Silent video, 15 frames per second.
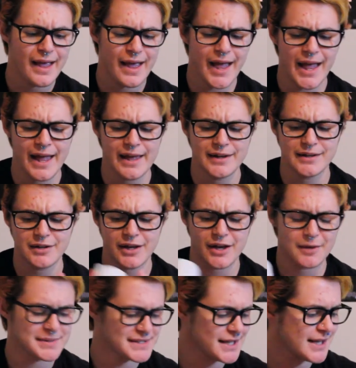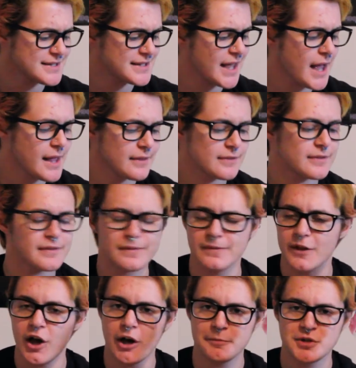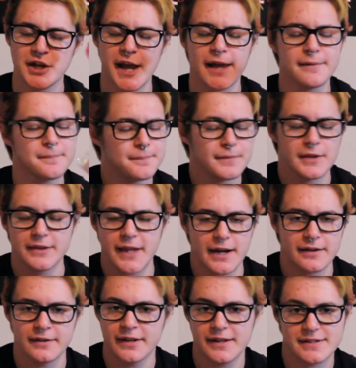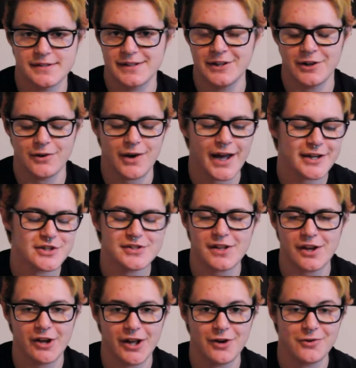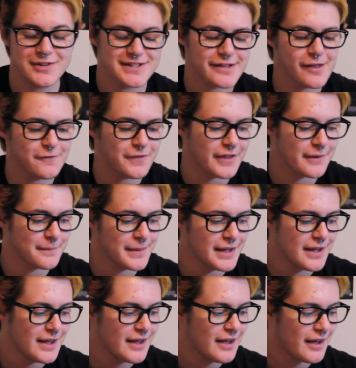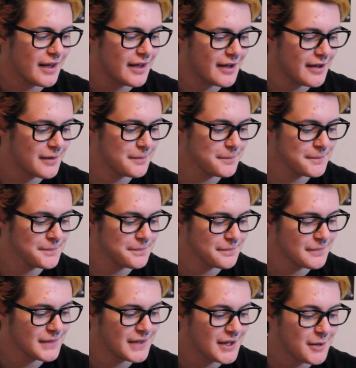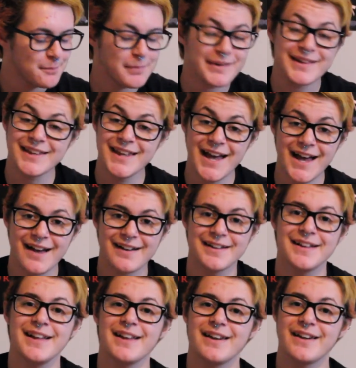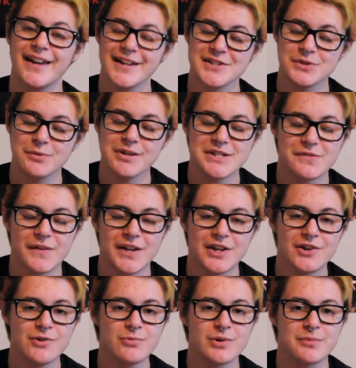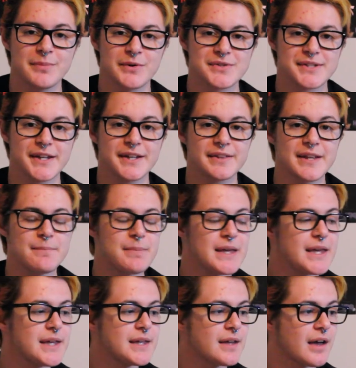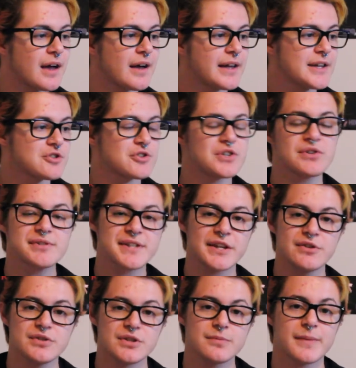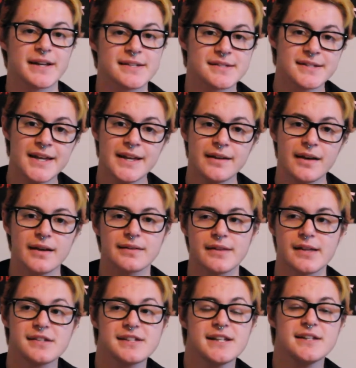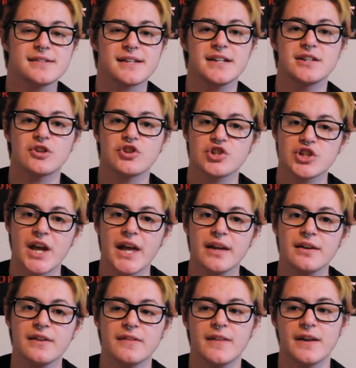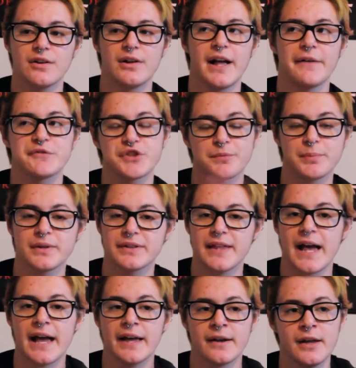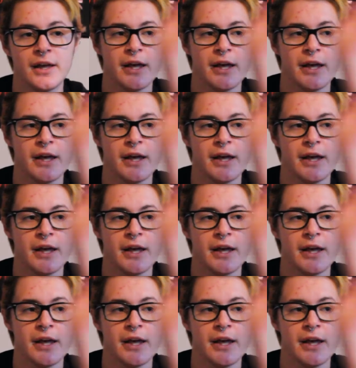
And uh, besides that, the Hop Chan, that, because, you know, I just, I always love them. Um, but yeah, next week's video will most likely be uh, introducing you to my snake, unless he's in shed, then I'll have to put that